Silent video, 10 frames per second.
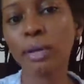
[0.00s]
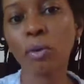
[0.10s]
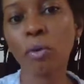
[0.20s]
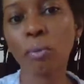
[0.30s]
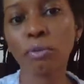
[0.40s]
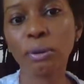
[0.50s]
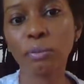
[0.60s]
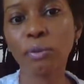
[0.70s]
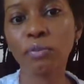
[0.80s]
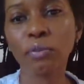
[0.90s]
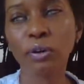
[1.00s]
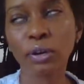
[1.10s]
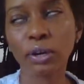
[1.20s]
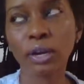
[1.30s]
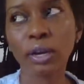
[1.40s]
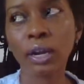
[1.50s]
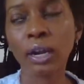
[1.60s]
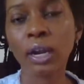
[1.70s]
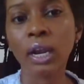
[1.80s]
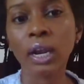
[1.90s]
inc incorporate more of her
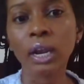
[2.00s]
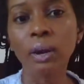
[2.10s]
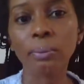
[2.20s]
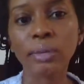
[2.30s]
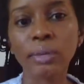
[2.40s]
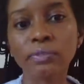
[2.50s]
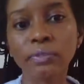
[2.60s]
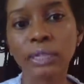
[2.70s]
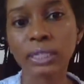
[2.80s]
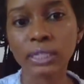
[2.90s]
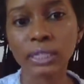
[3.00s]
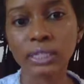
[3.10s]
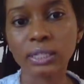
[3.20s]
her peacefulness